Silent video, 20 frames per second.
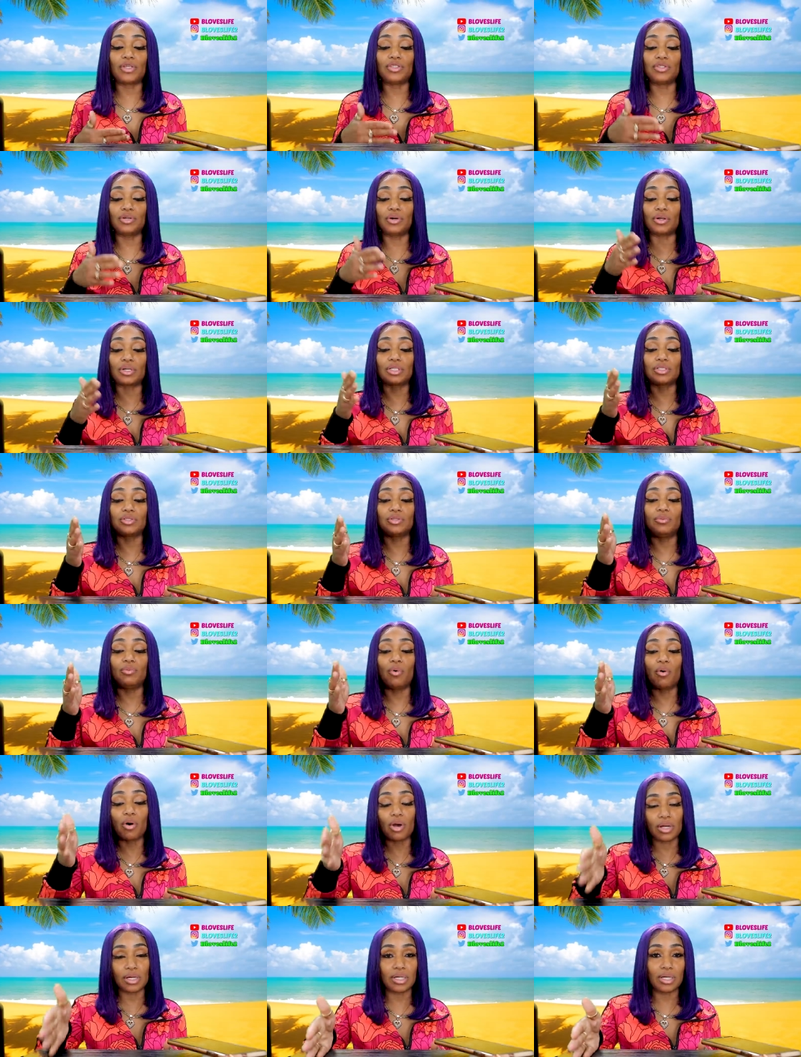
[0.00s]
you're going to do
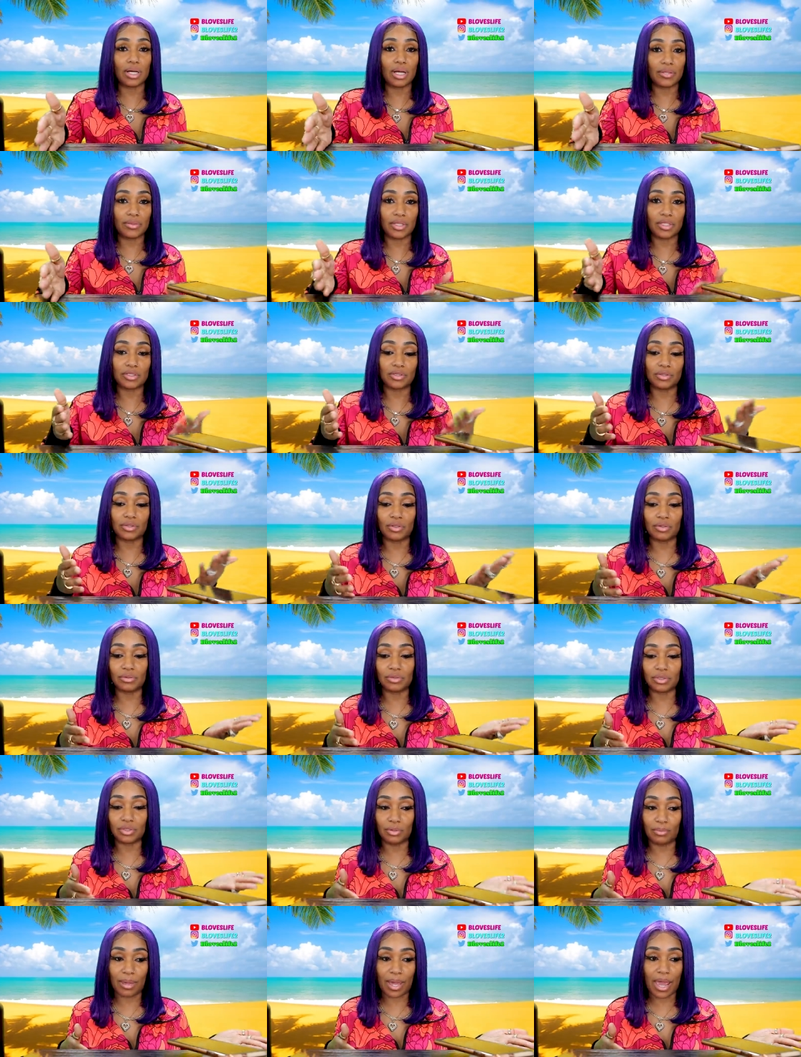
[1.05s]
more good than you do,
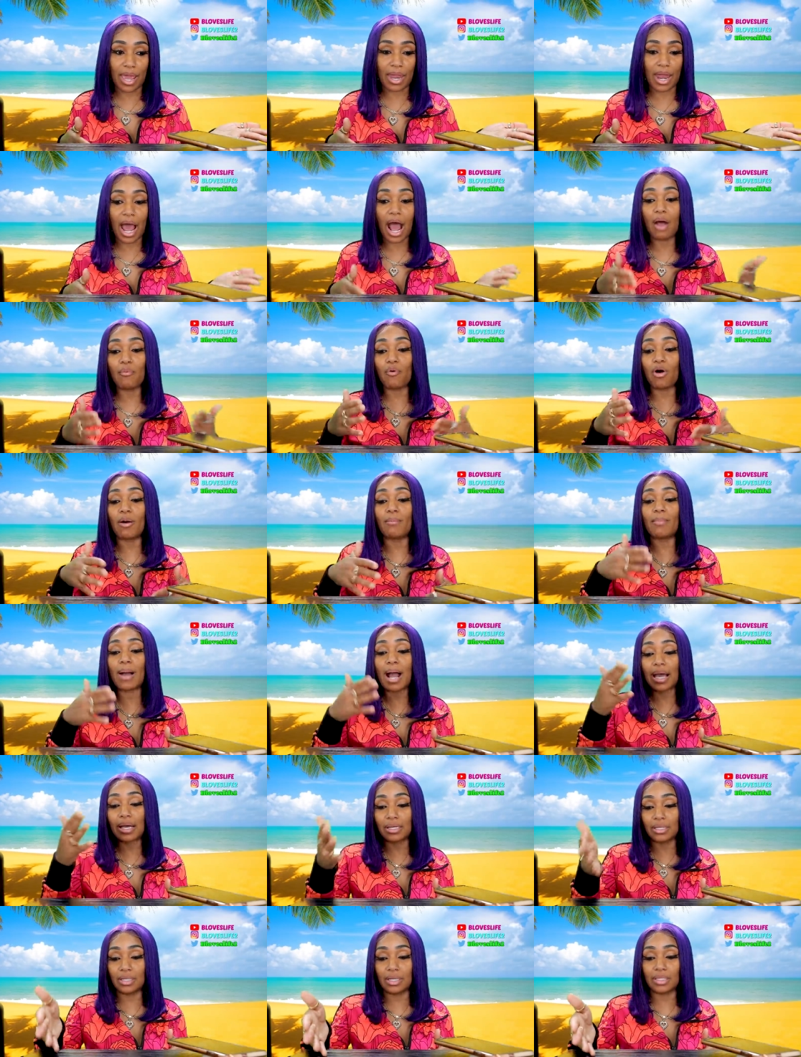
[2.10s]
do bad? I want
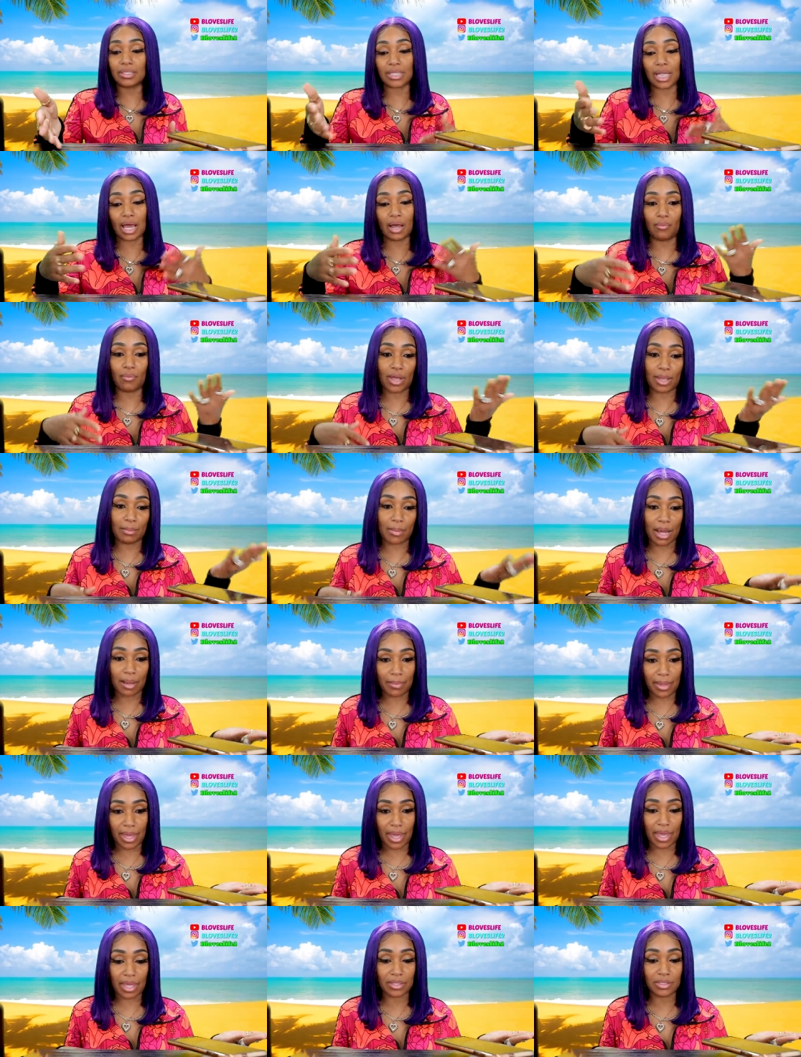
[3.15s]
my good to outweigh my
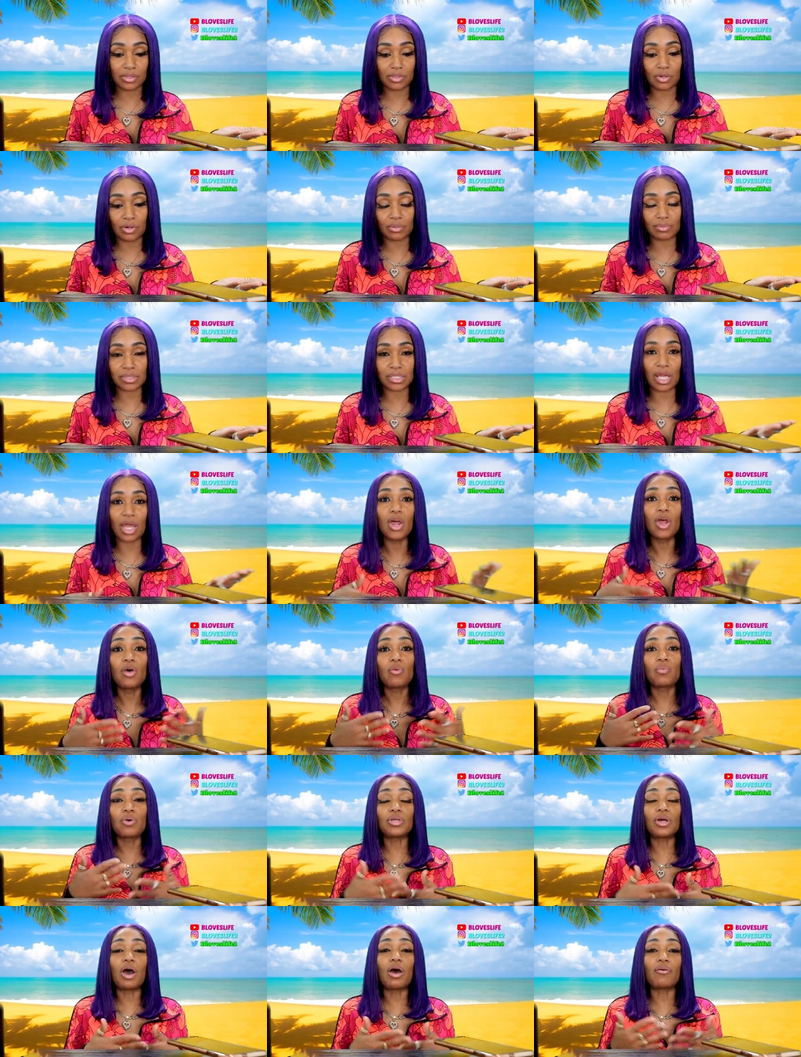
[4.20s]
bad. You know what I'm saying?
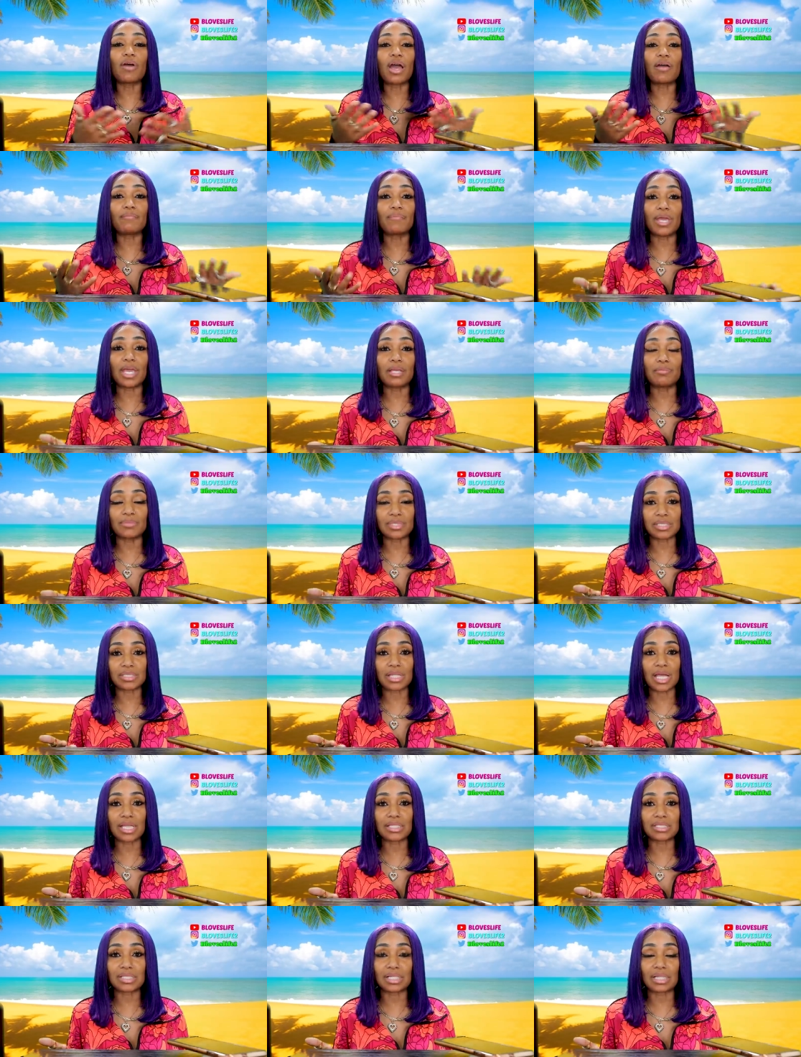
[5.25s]
We all have made
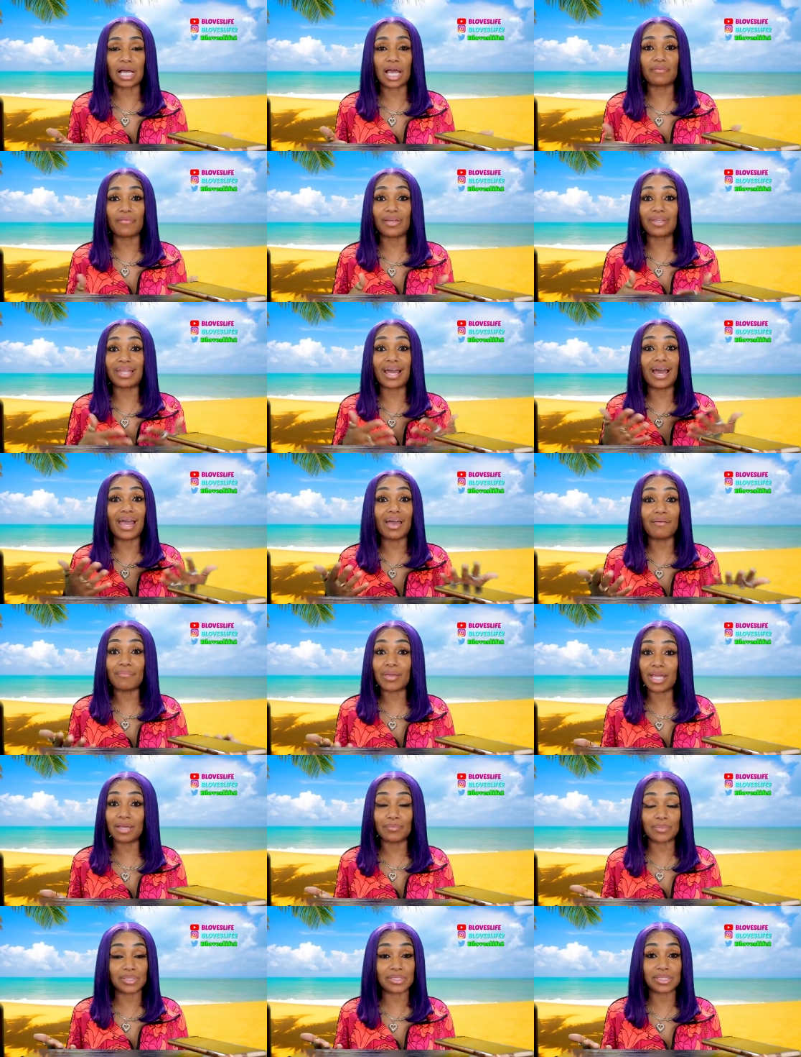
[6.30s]
mistakes in life. And I have
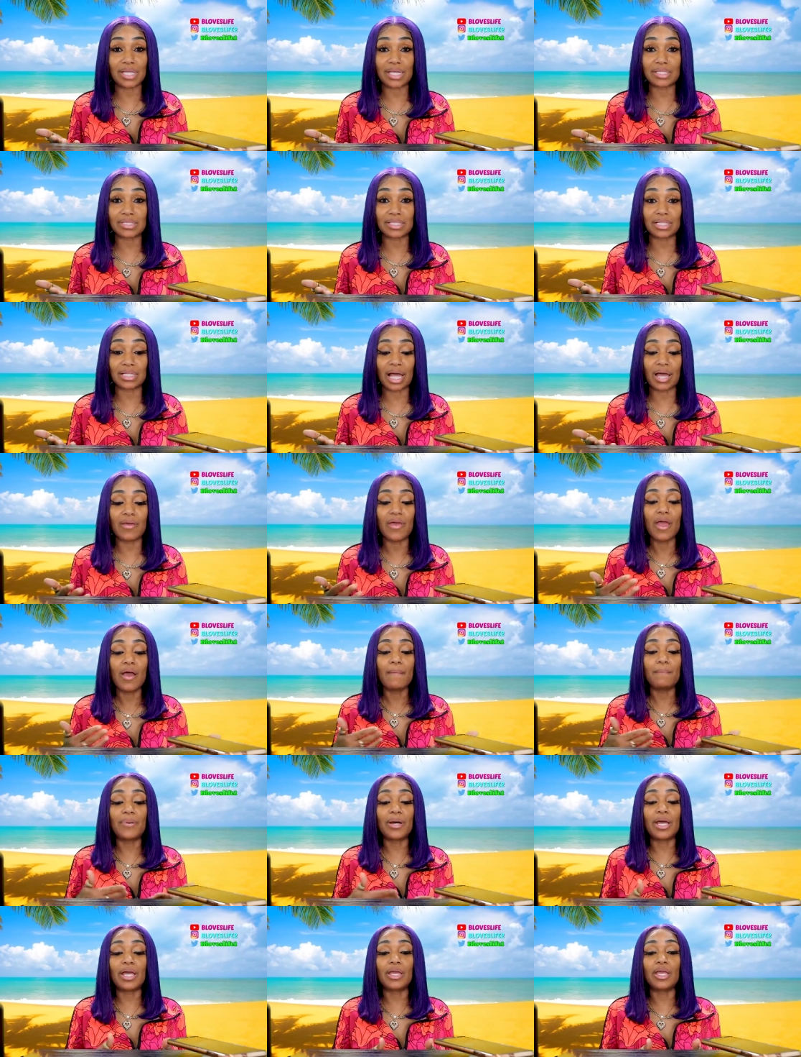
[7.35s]
made mistakes in life.
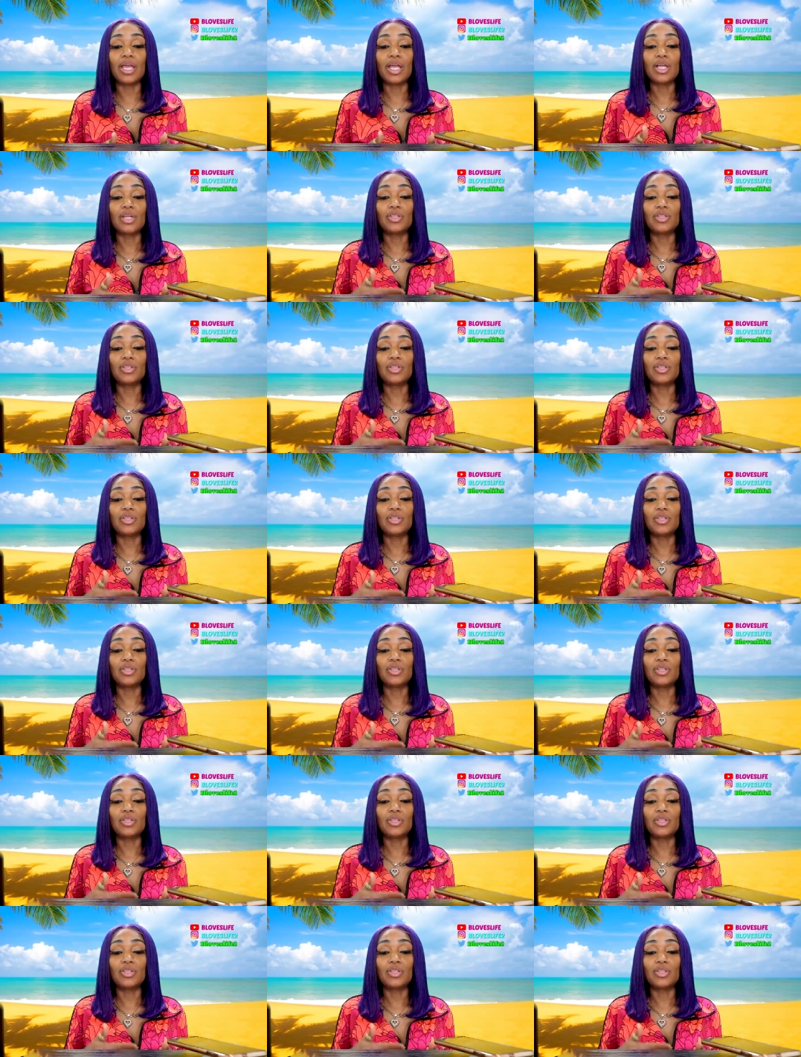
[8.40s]
But